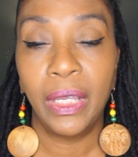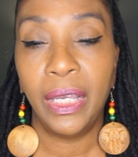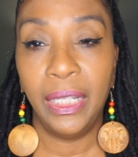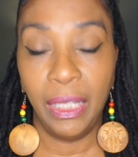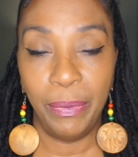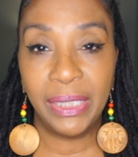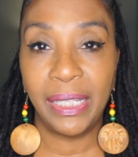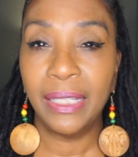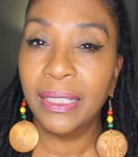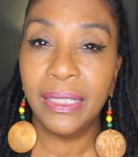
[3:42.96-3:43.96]
And let me
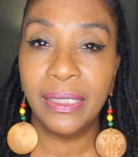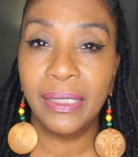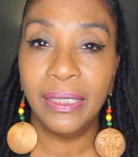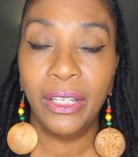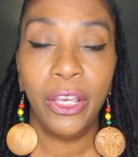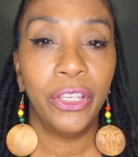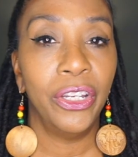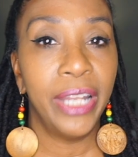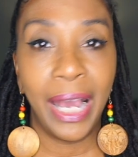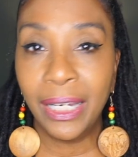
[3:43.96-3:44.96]
say this,
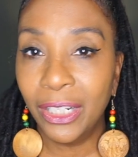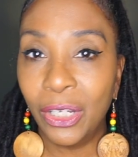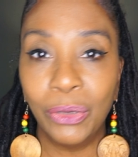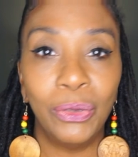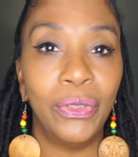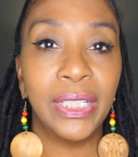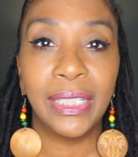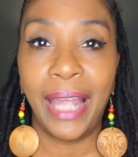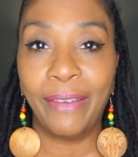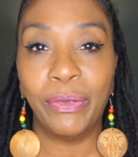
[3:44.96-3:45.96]
you're not going to go through this
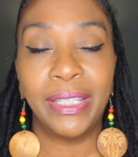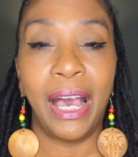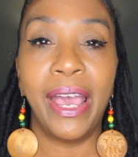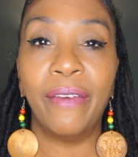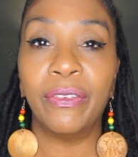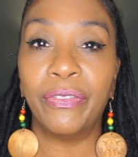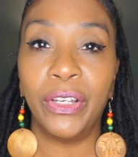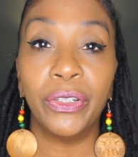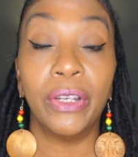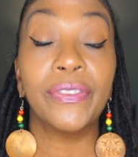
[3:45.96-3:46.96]
life without having
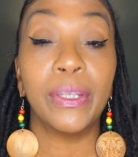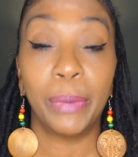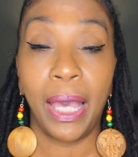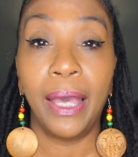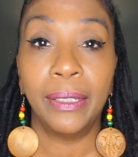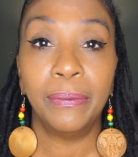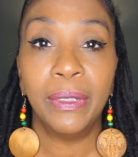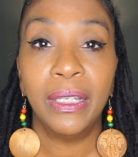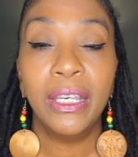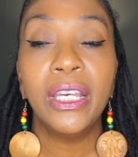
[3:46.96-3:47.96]
failure of some kind.
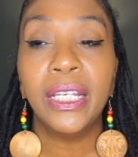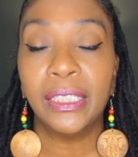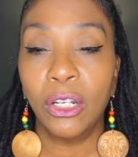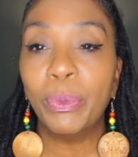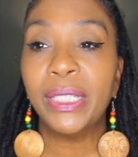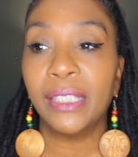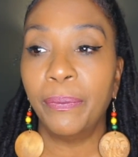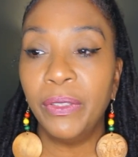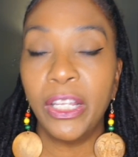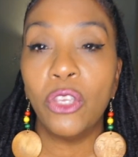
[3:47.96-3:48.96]
It's going to be
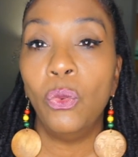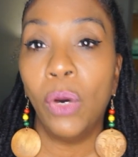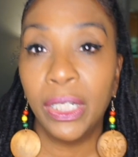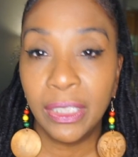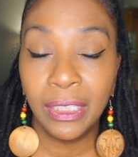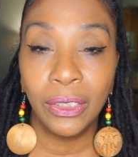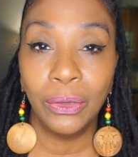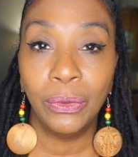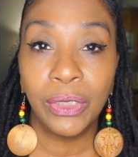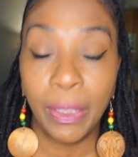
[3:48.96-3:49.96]
something that you wanted to
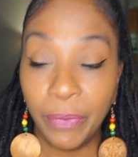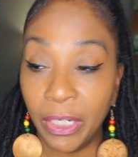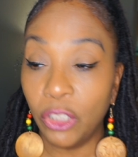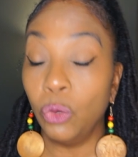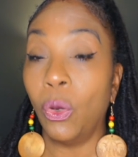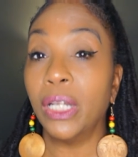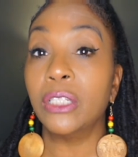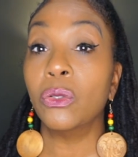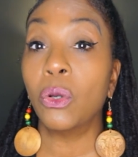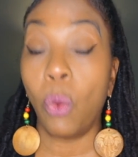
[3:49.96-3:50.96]
do, something that you wanted
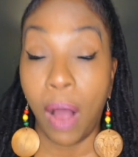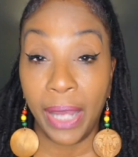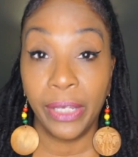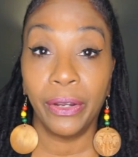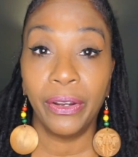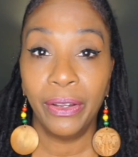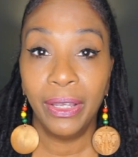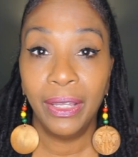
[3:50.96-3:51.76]
to acquire,